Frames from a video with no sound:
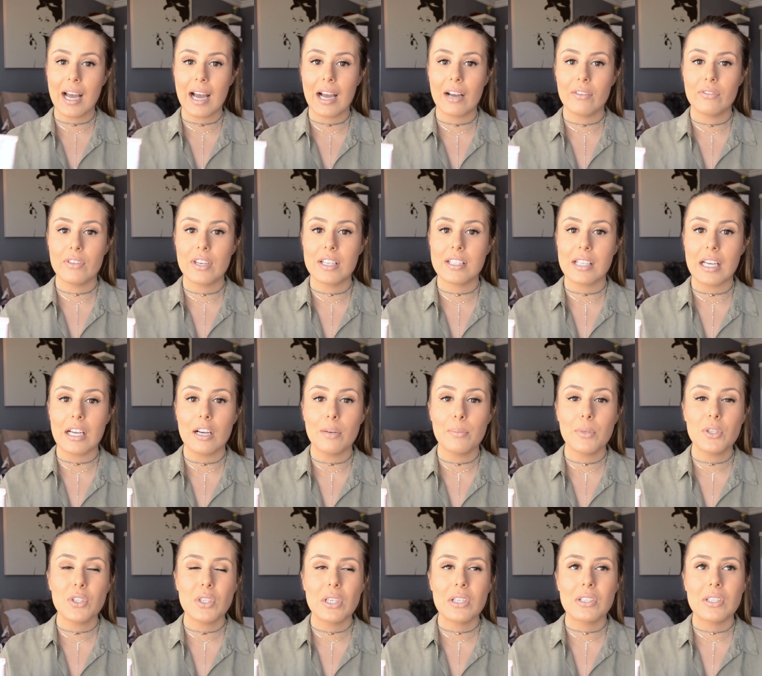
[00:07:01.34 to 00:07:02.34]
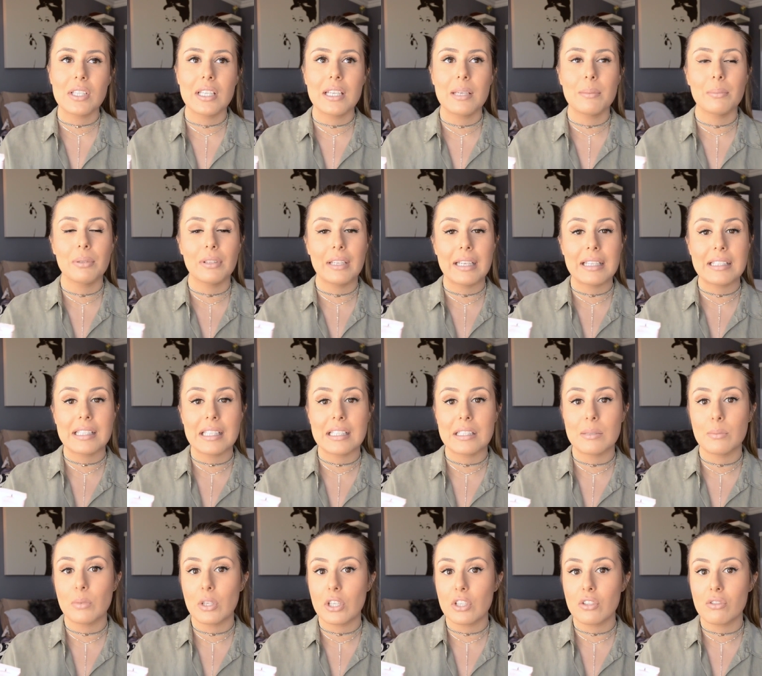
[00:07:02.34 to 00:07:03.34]
have this. I almost use it in place as
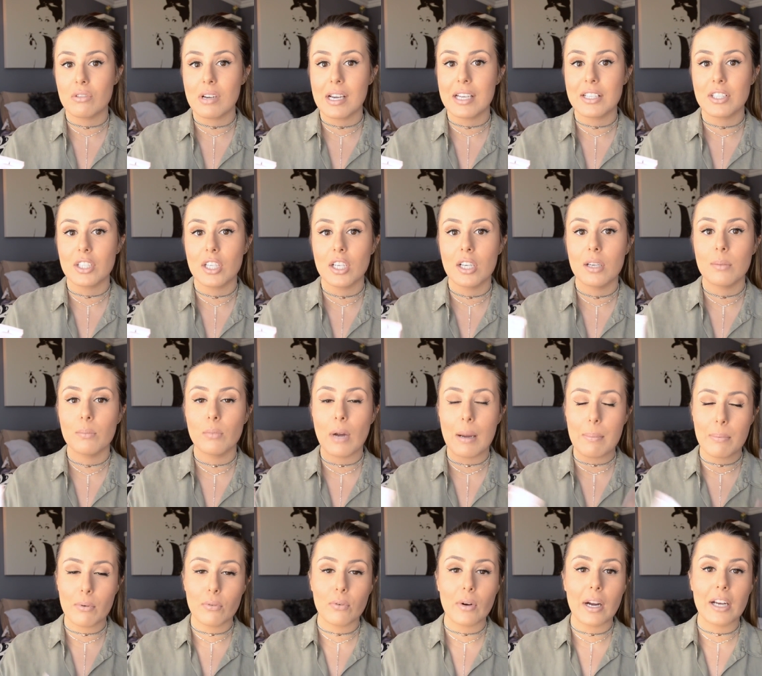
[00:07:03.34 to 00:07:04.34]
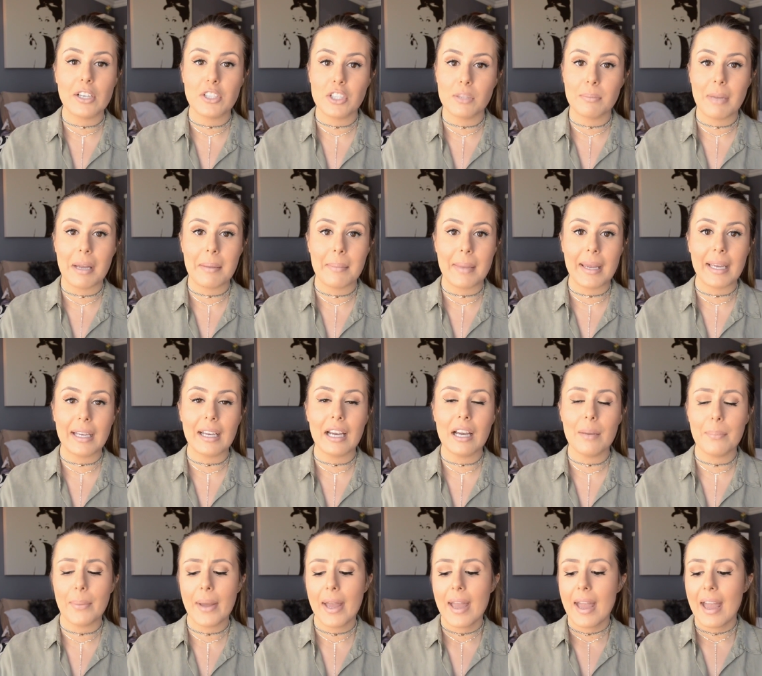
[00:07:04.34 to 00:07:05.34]
a moisturizer right before I do my
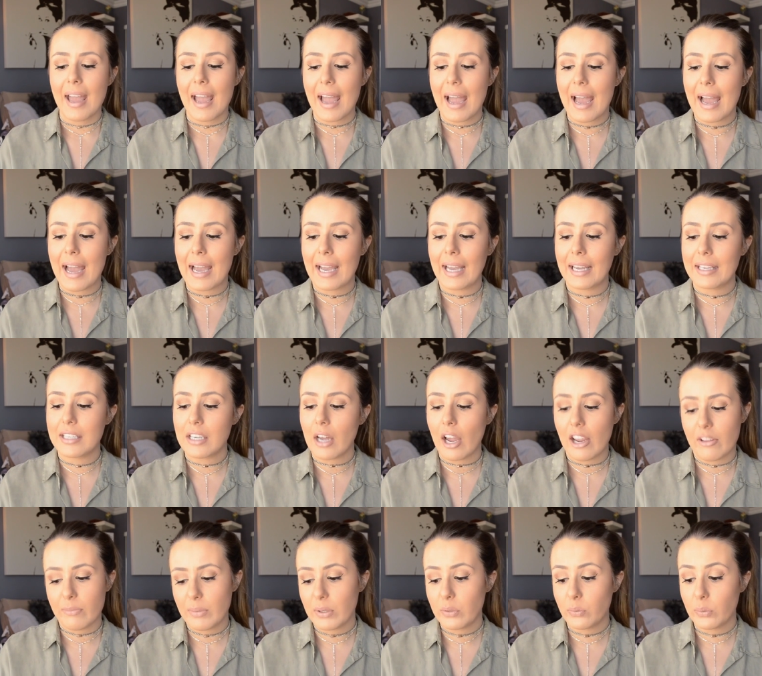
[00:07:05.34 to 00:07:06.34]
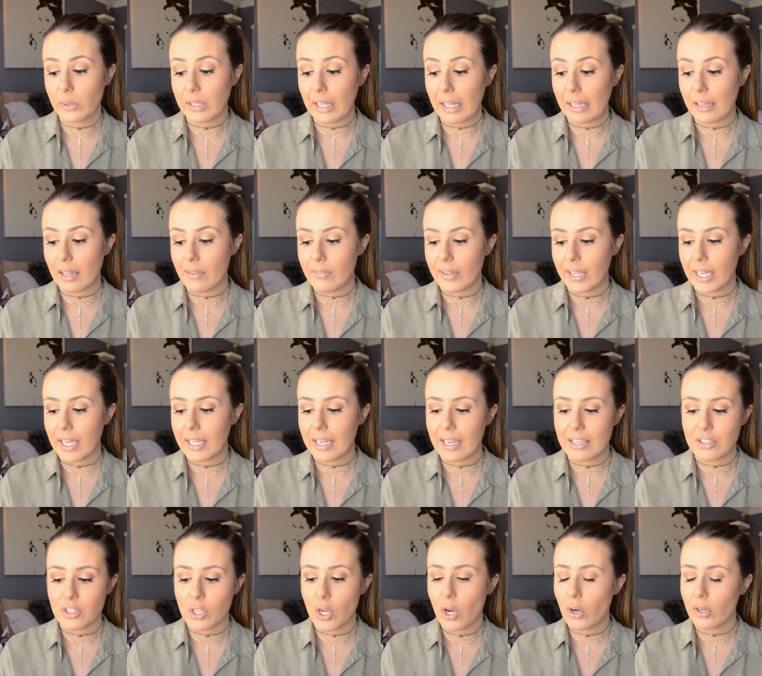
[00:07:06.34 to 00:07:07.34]
makeup, and I've been really loving it. It
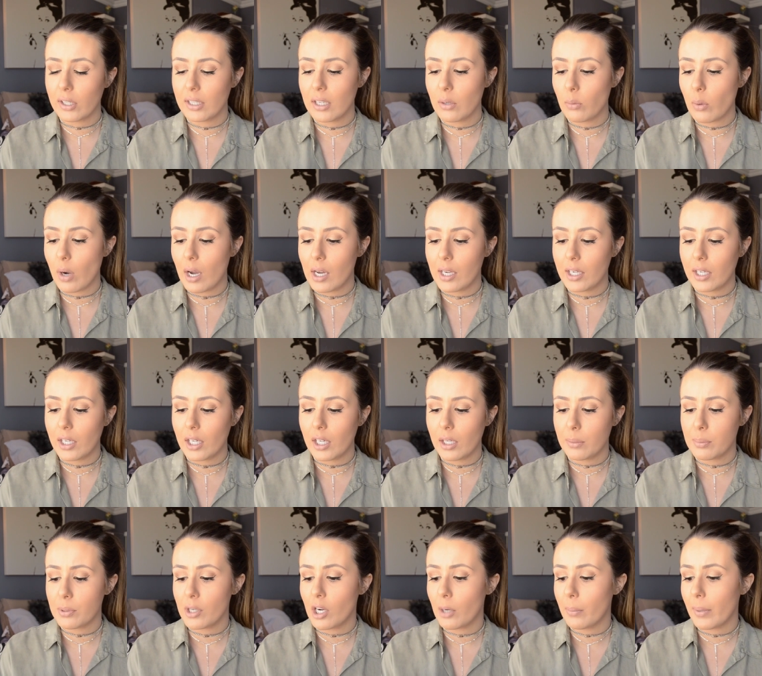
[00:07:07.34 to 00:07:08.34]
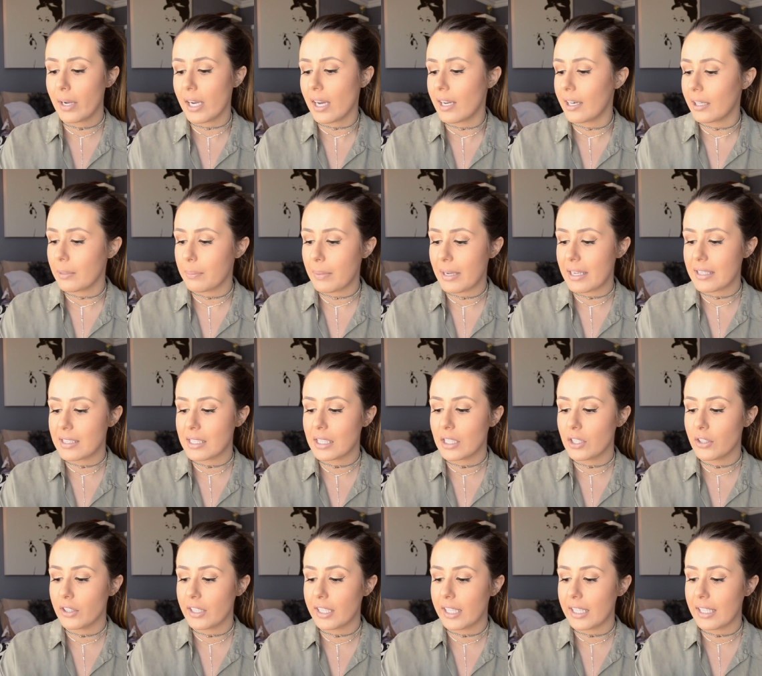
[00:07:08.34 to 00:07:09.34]
has coconut water, probiotic-based
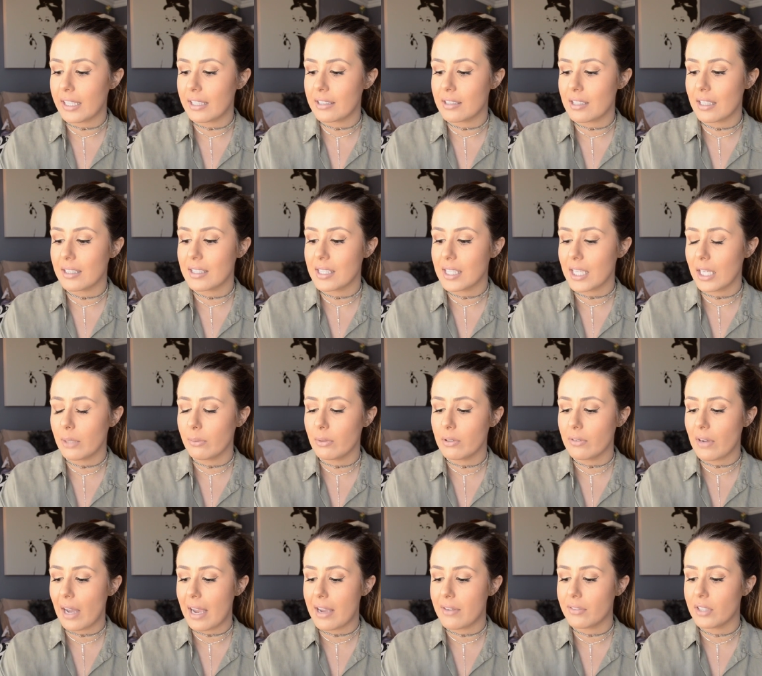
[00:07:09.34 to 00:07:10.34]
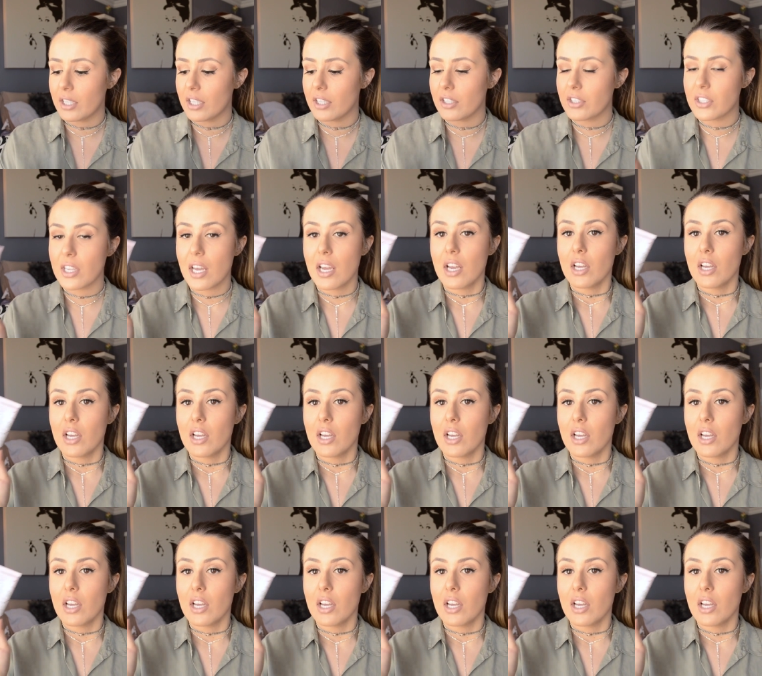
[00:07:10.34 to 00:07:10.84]
ingredients, and skin revivers.